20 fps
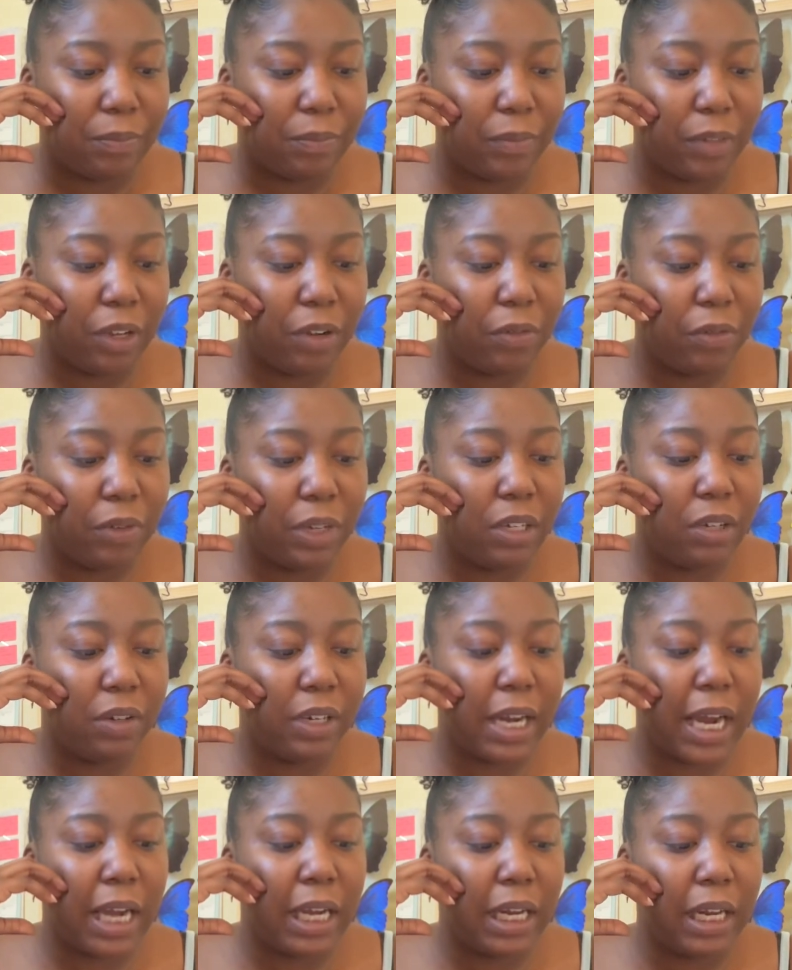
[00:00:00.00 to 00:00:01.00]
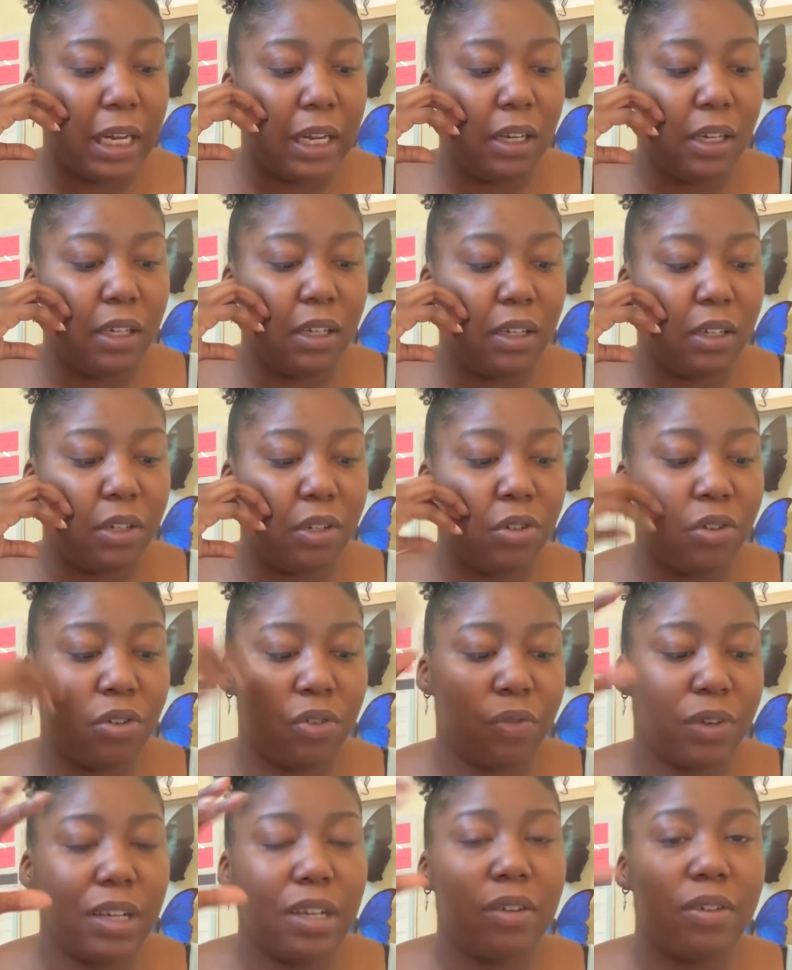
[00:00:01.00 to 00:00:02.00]
You're recreating.
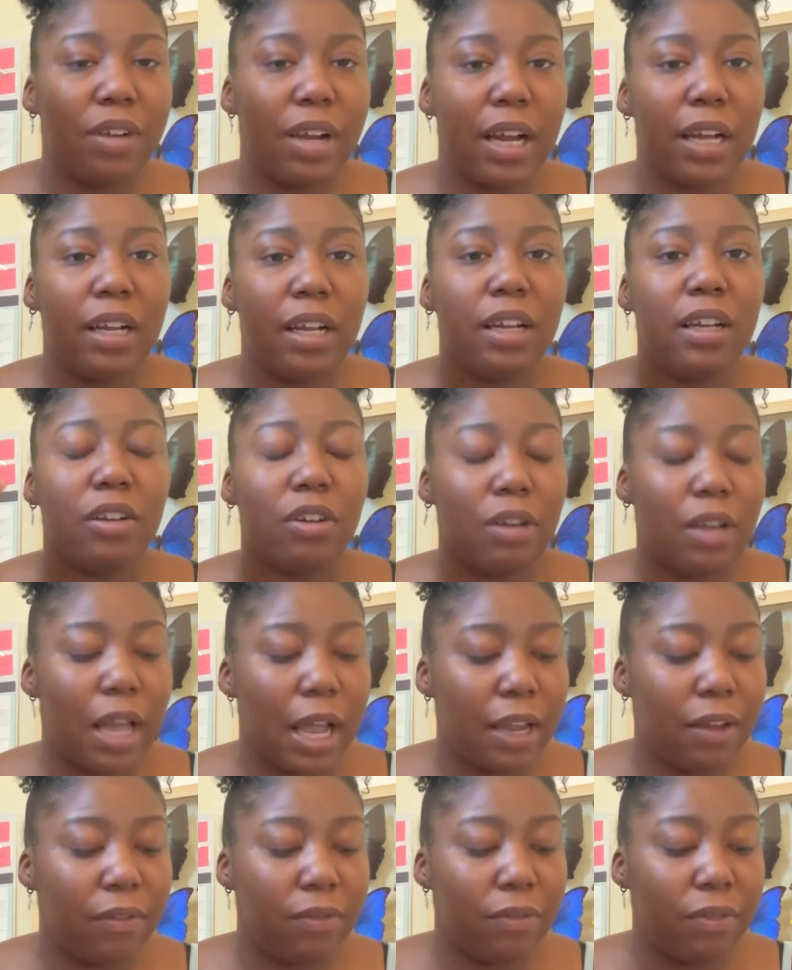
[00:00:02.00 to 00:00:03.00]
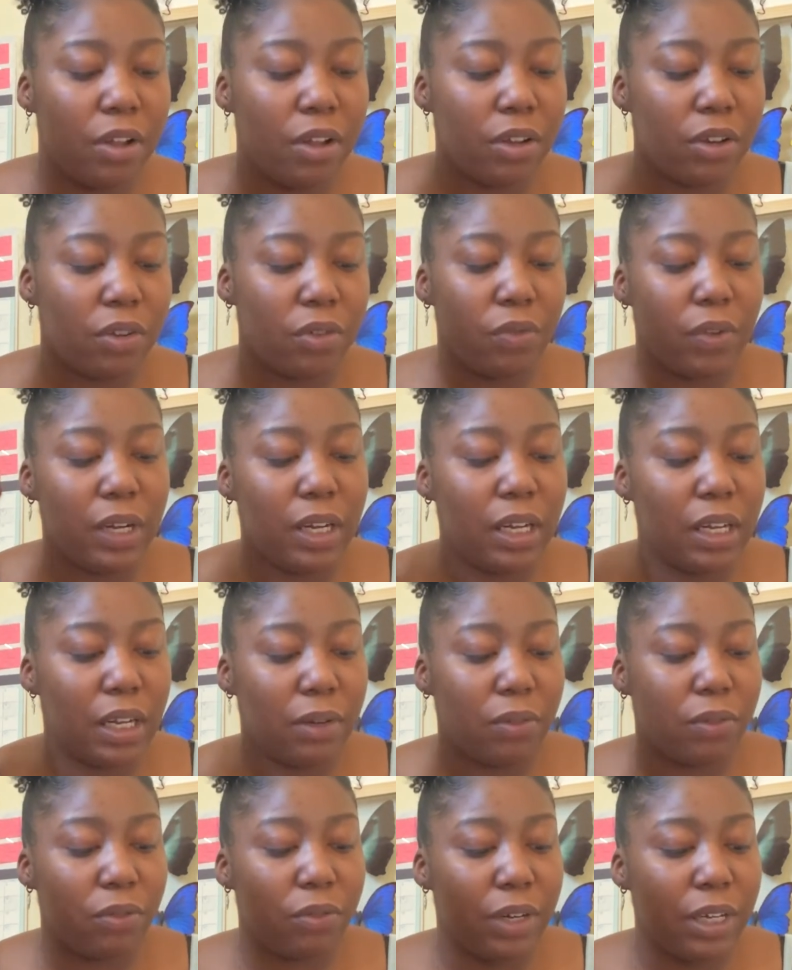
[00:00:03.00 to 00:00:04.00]
You're recreating your life. You're
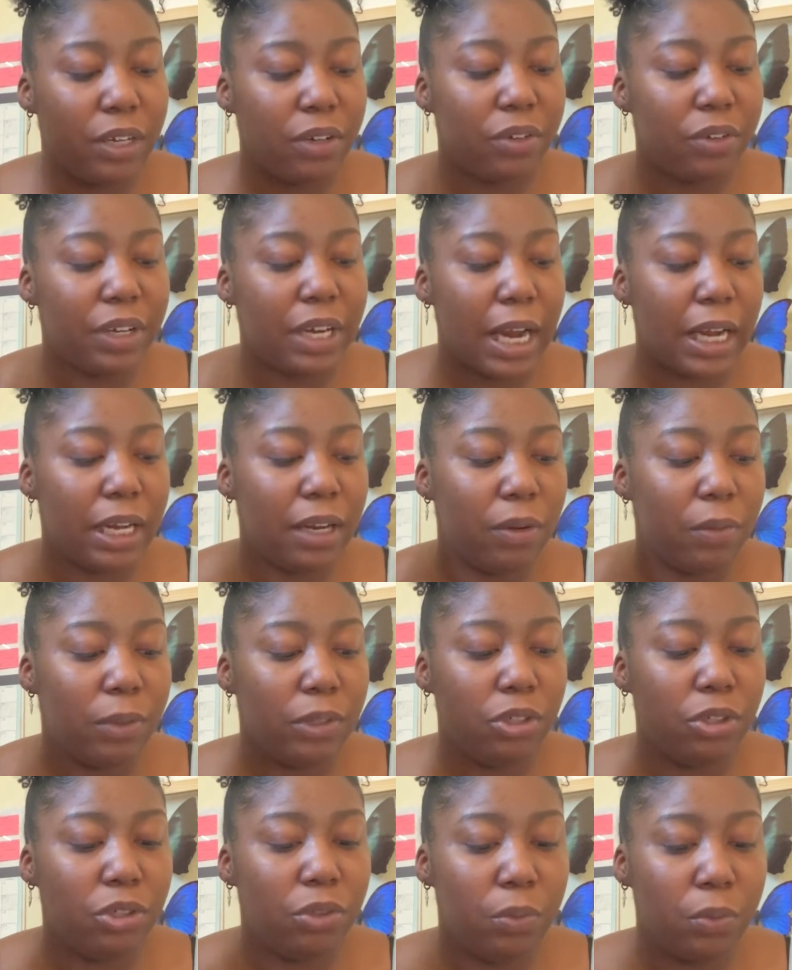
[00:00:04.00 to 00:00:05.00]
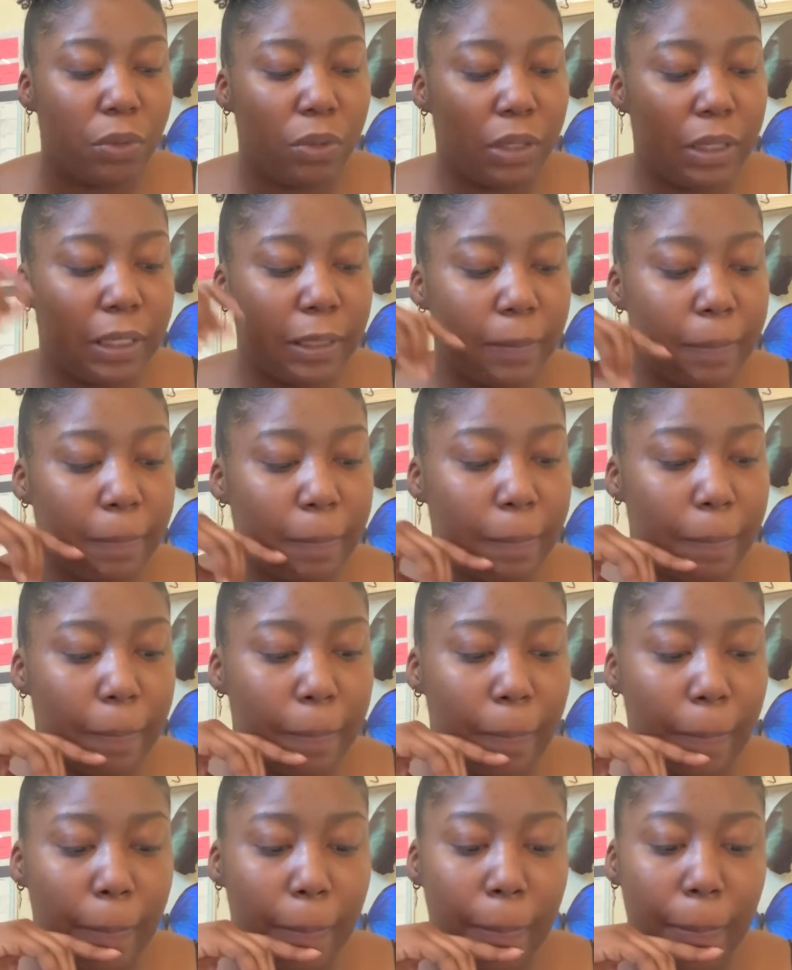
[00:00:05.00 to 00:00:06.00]
recreating what you want.
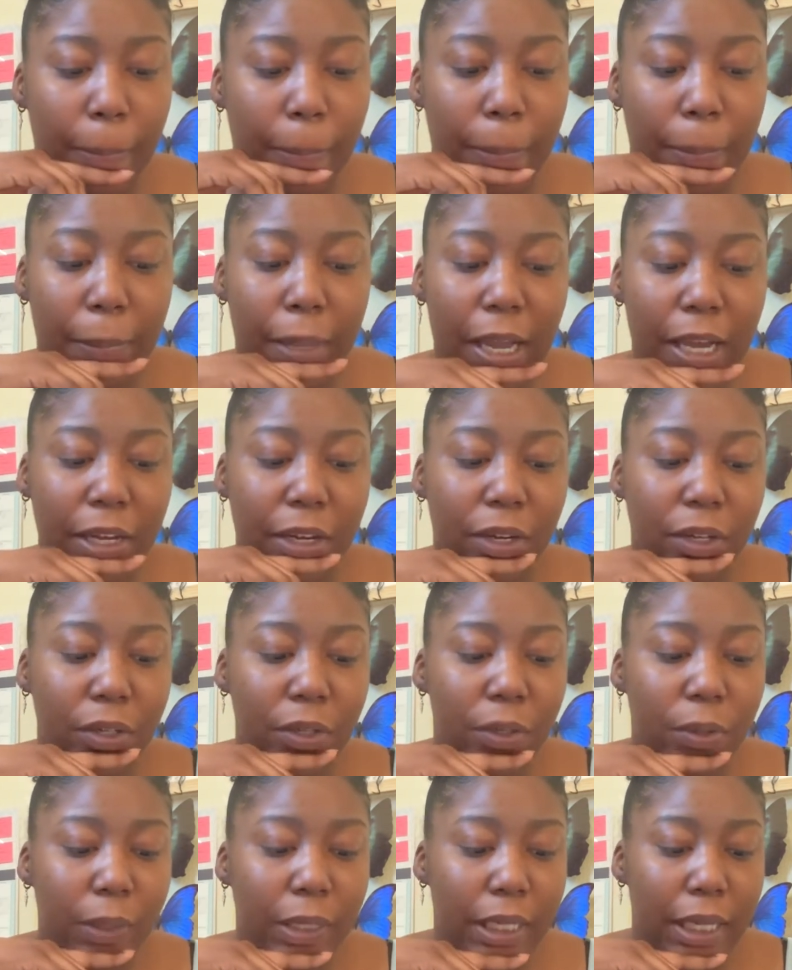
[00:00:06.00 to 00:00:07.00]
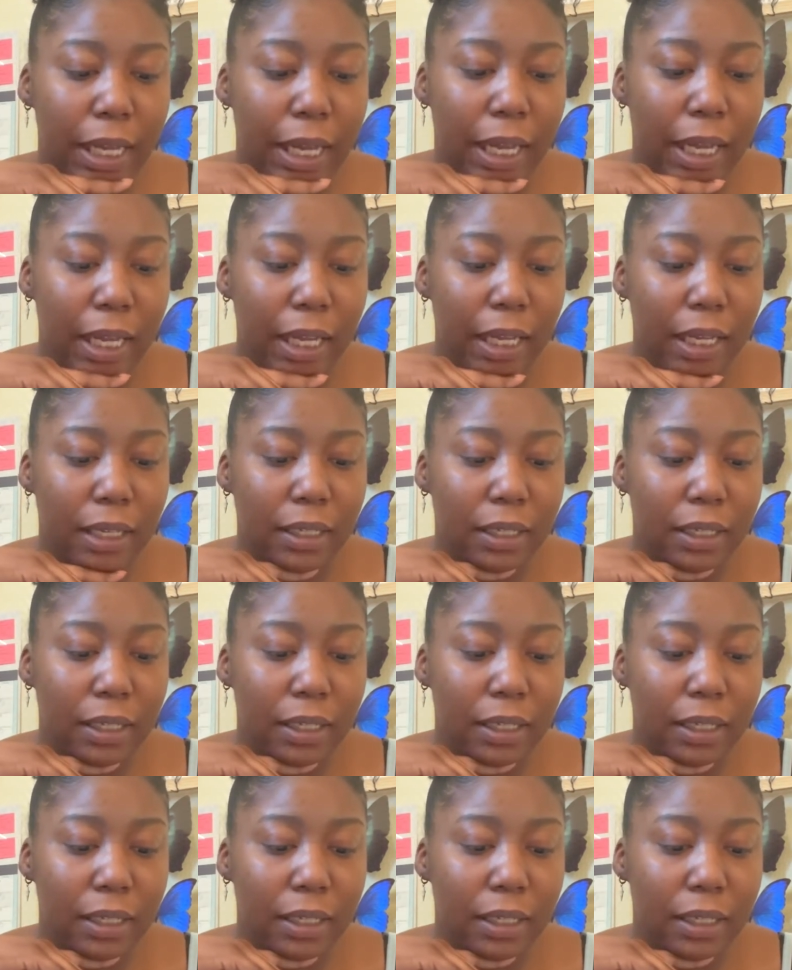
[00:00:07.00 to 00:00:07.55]
And you're doing that.